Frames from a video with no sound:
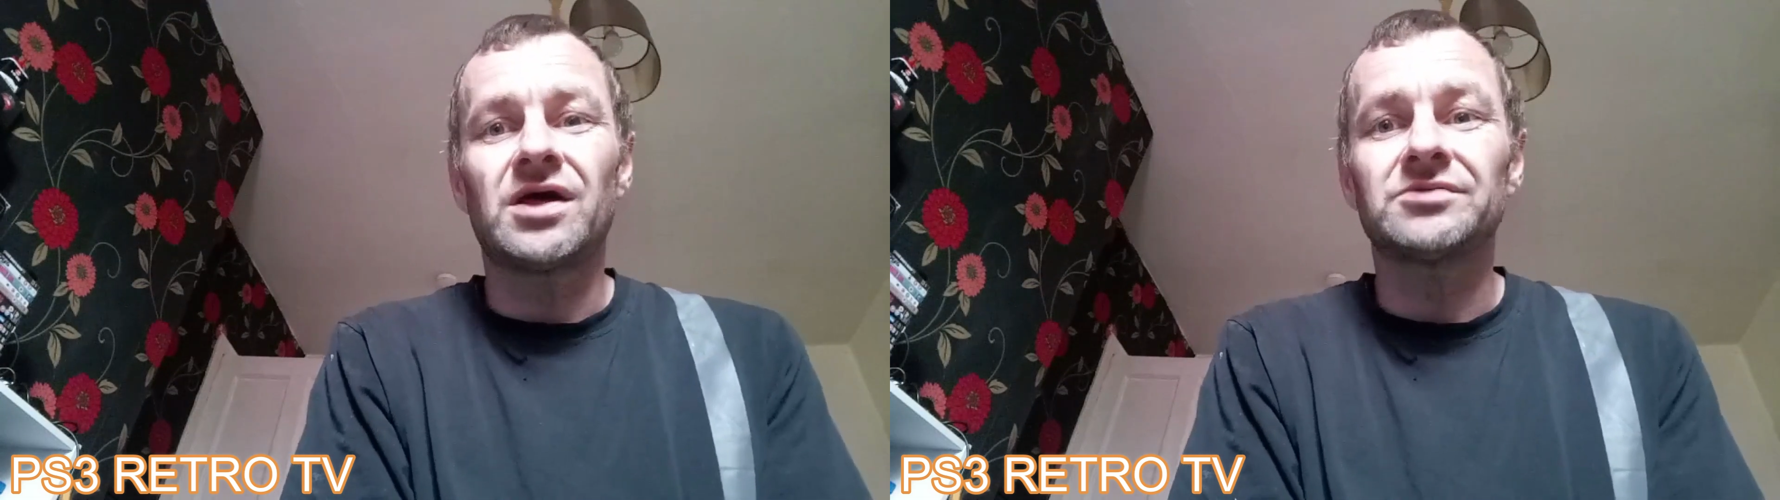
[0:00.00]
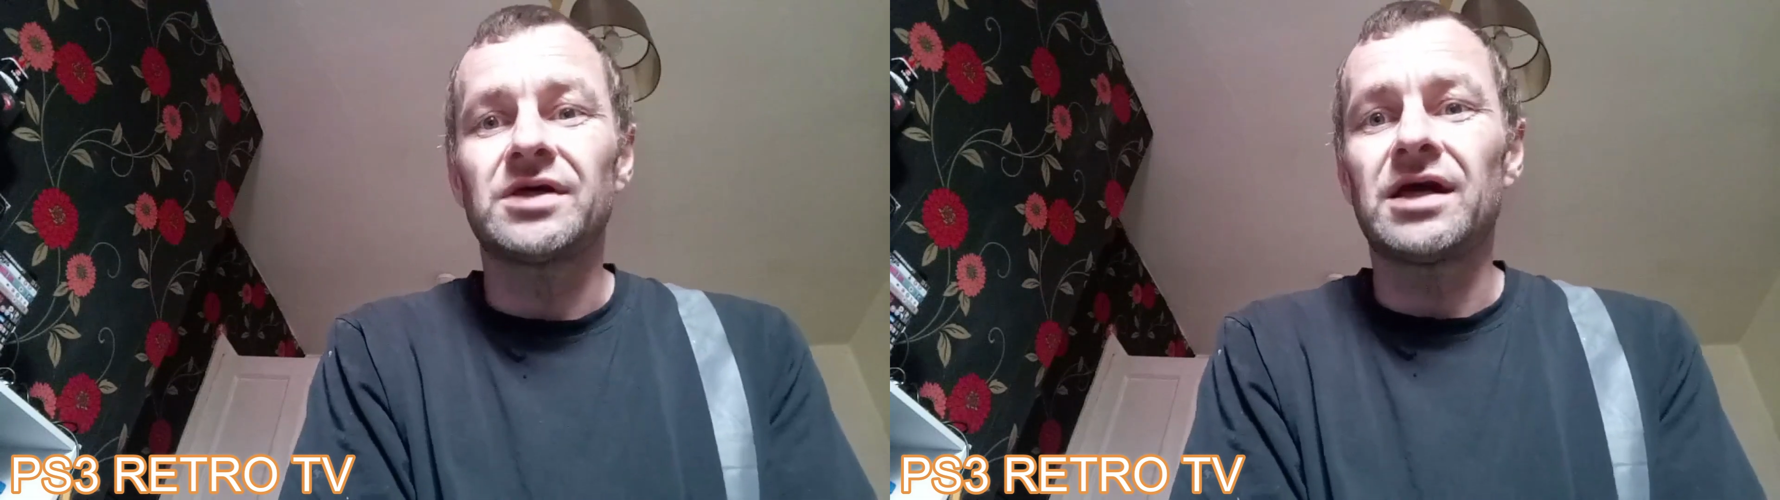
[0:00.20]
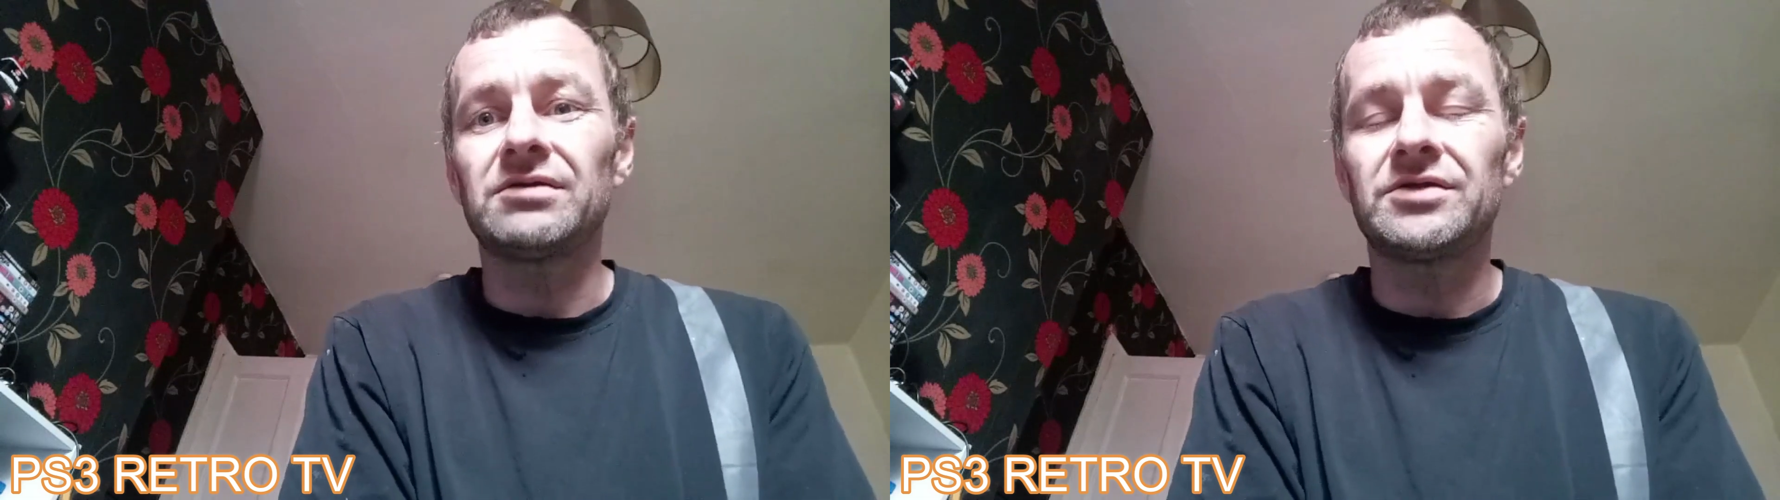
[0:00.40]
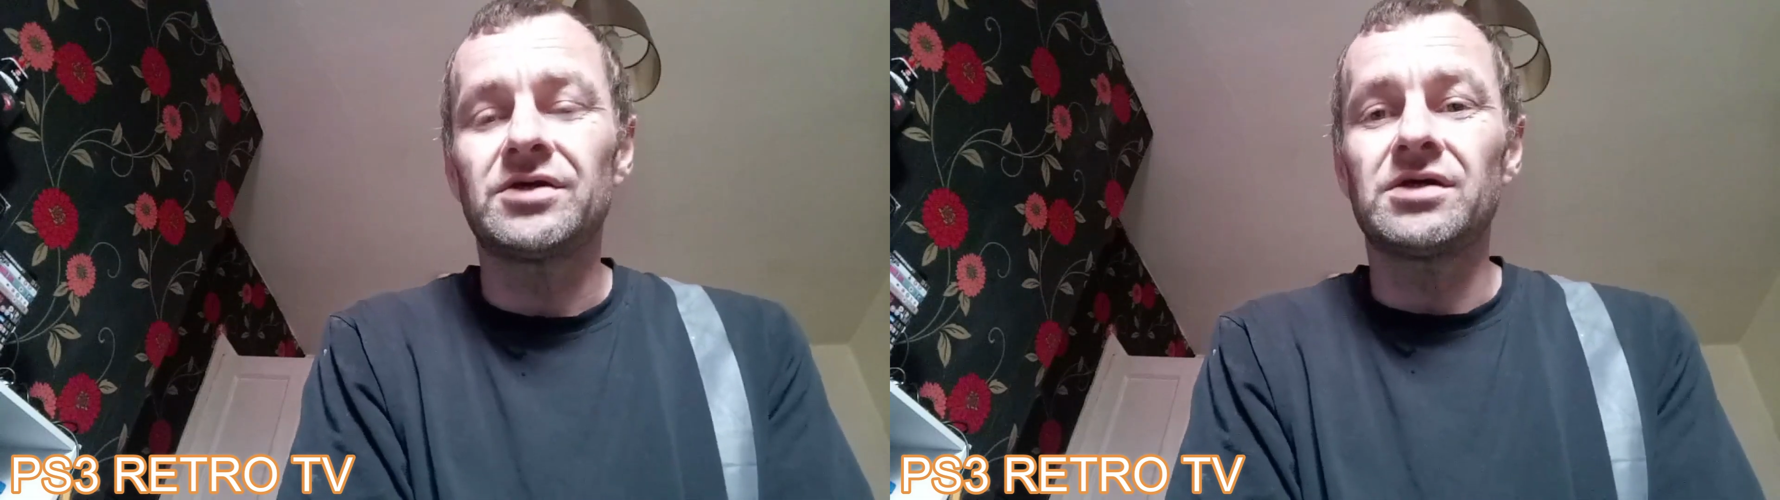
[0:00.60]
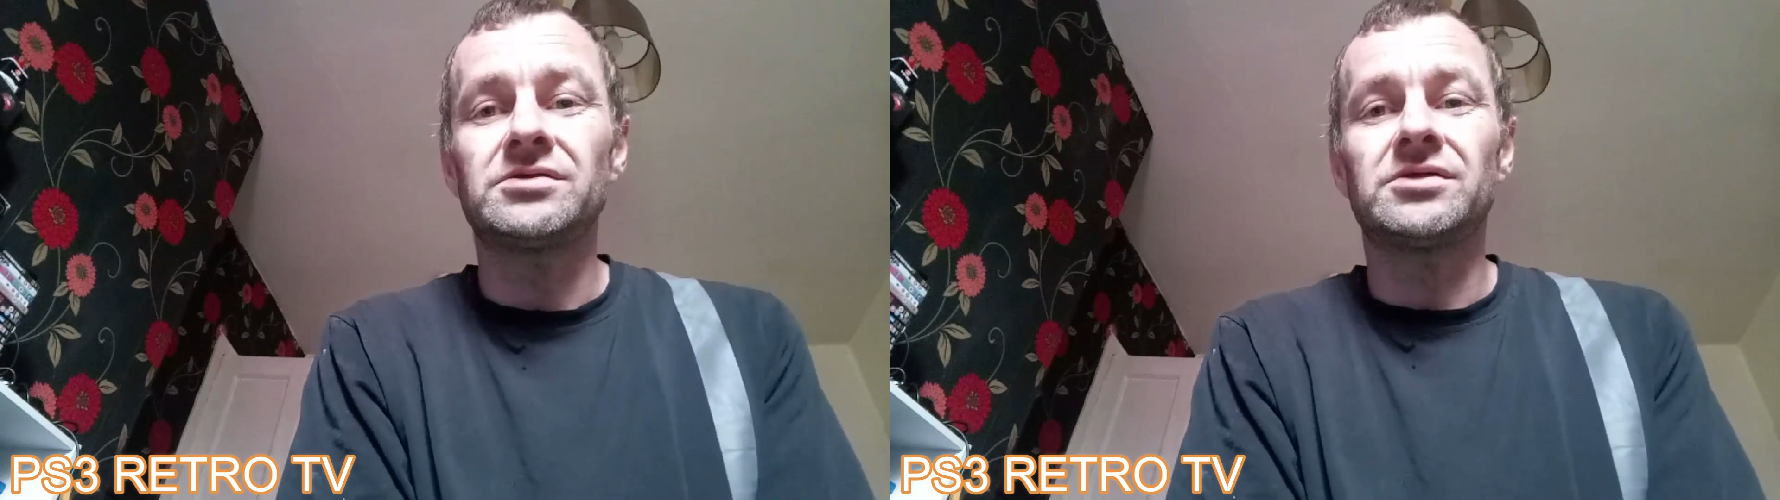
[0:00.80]
I had hardly
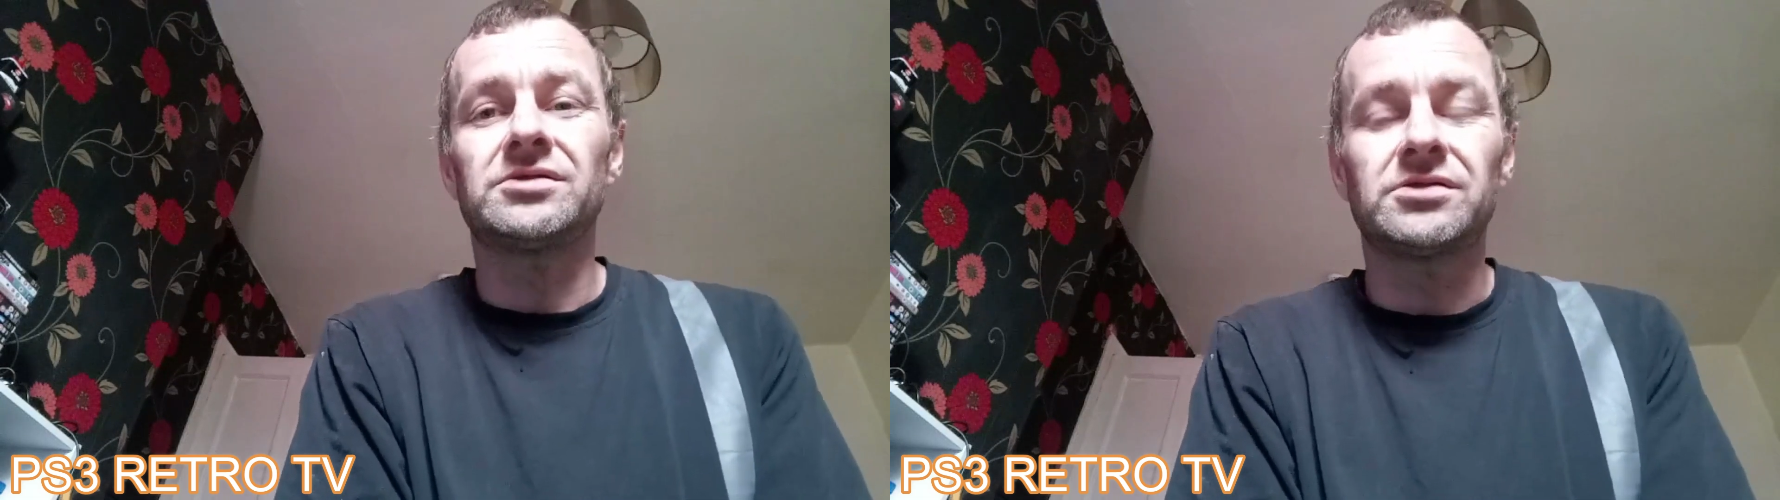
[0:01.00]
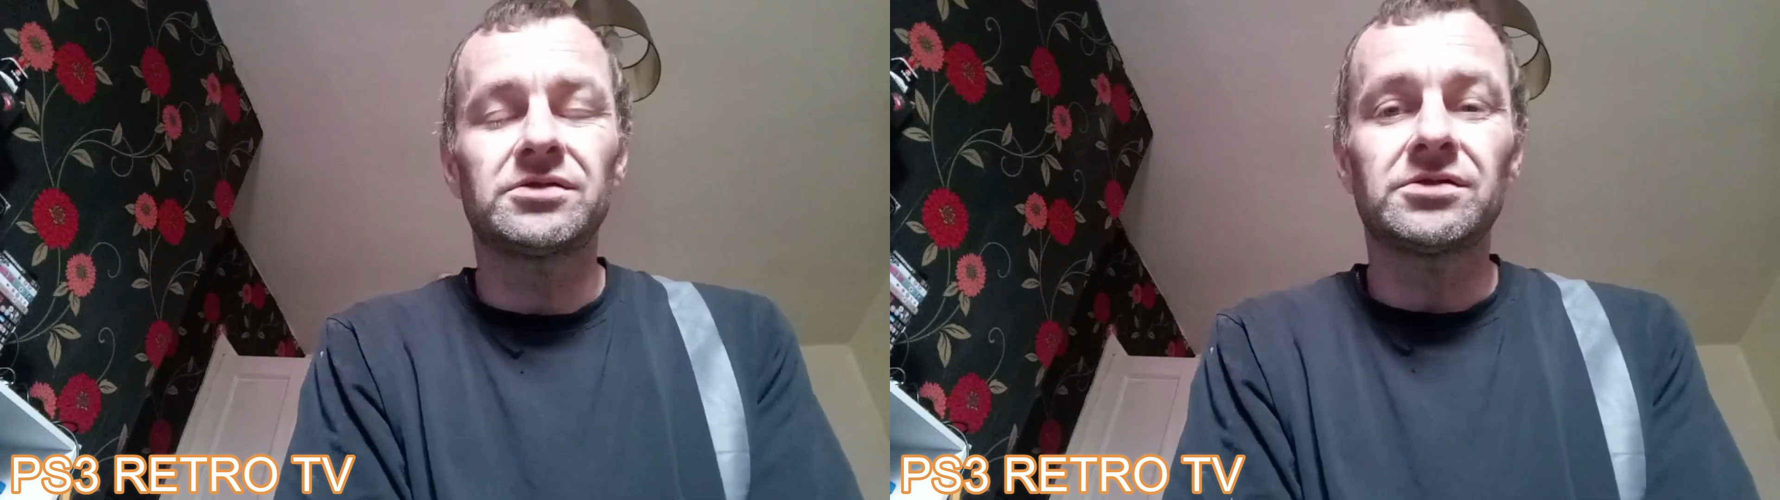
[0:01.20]
nothing, I'd,